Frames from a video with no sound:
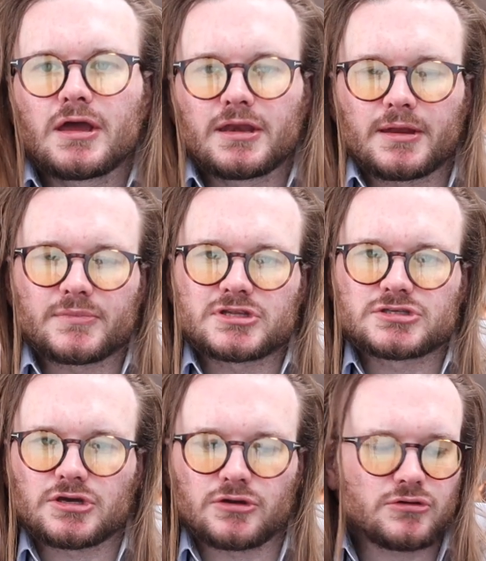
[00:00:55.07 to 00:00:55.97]
Number
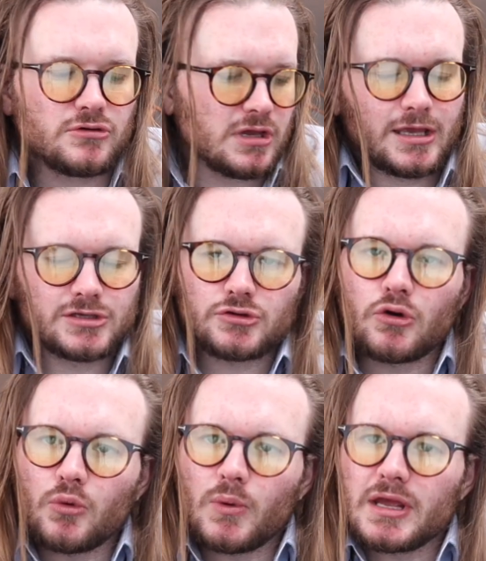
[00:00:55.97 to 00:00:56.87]
2 is
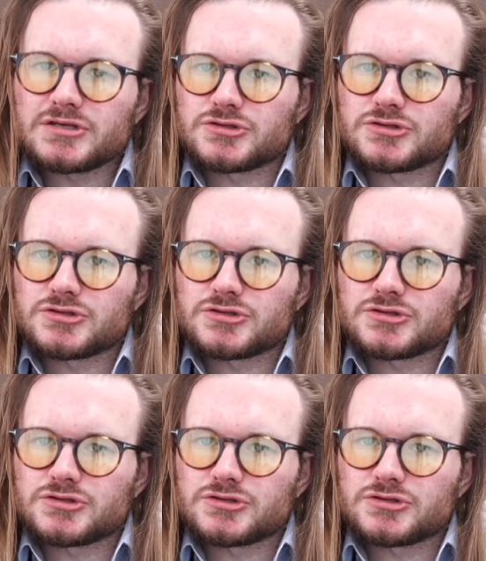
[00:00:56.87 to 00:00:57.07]
always